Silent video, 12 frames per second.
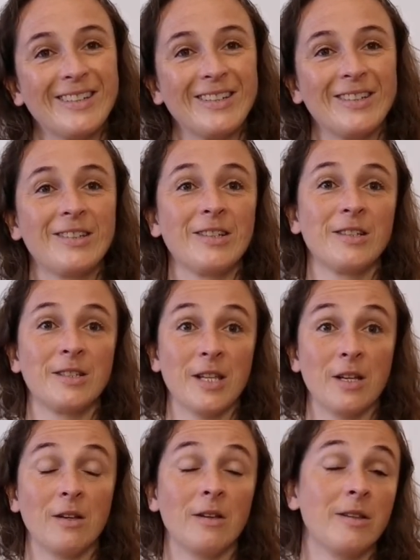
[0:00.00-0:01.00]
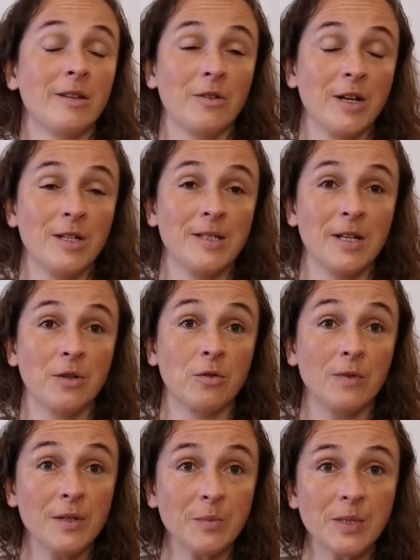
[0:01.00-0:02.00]
the craniosacral
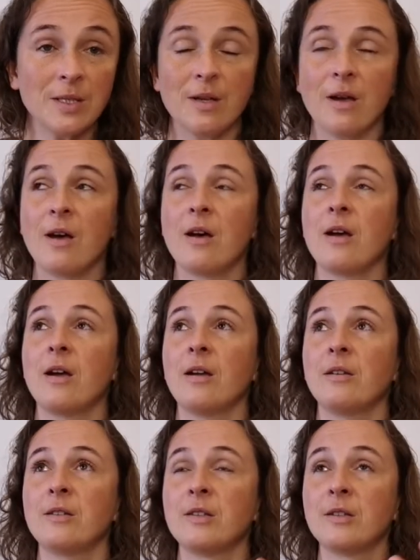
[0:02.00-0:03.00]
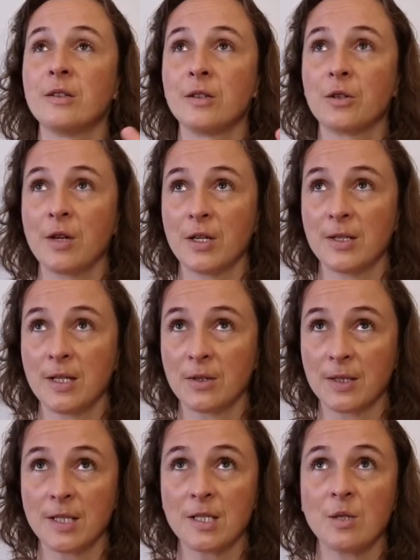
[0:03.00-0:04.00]
rhythms and the
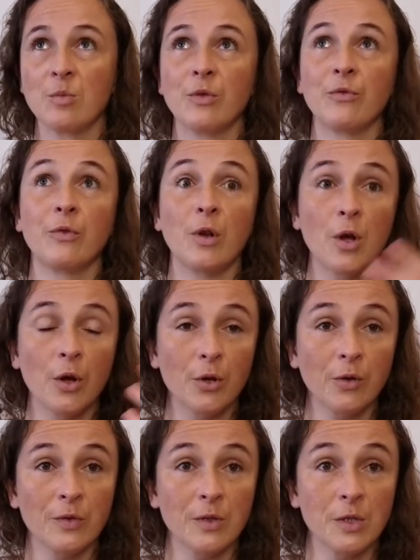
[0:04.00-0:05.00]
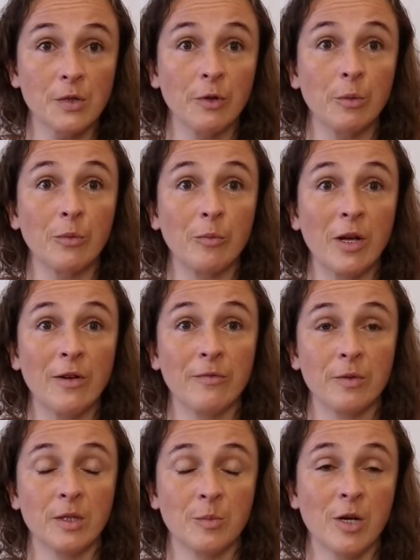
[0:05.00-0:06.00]
craniosacral system, the flow of the cerebral
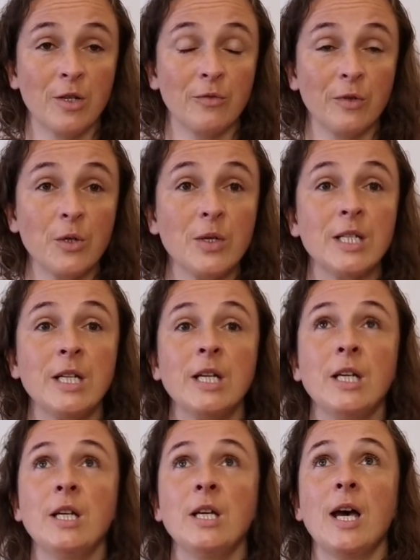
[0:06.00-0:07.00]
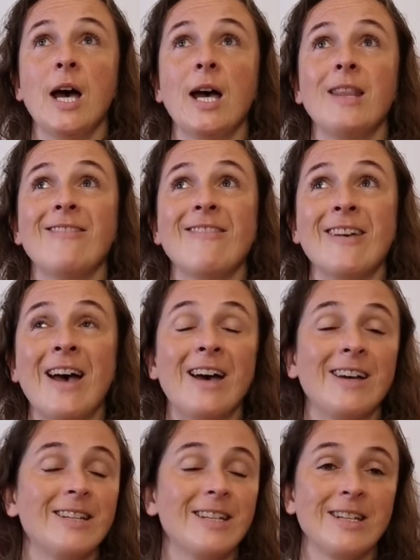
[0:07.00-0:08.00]
spinal fluid. And
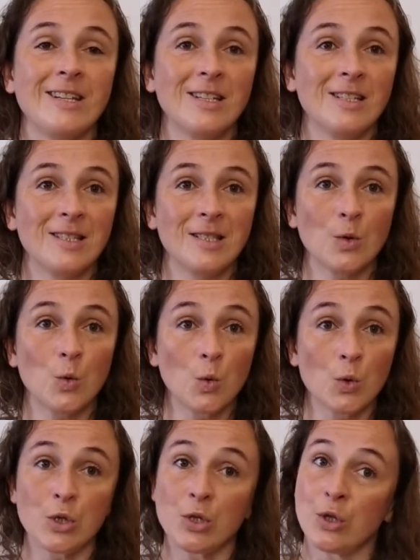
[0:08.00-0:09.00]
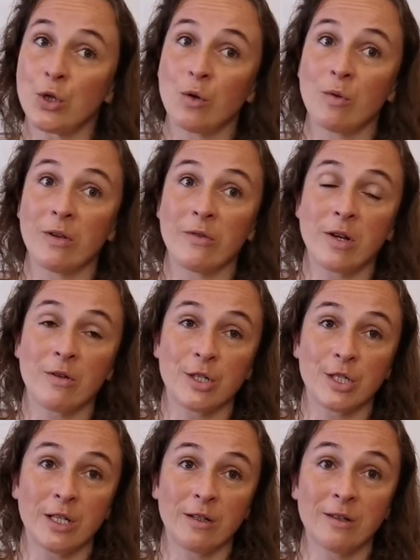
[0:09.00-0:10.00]
that is all to do with
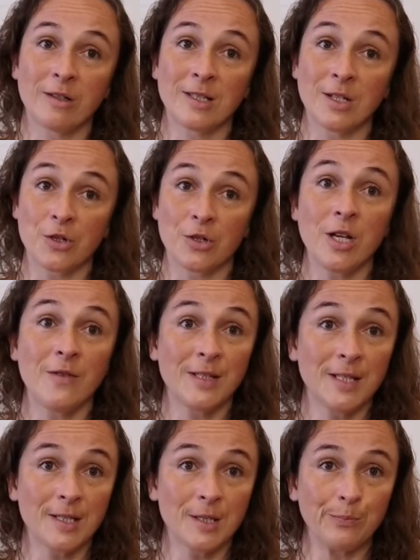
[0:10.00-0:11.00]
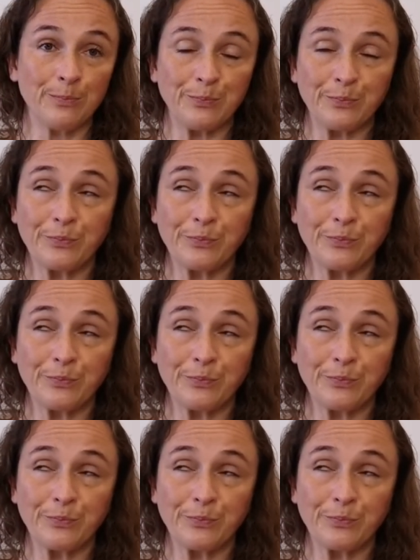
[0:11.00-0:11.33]
nourishing the central nervous system.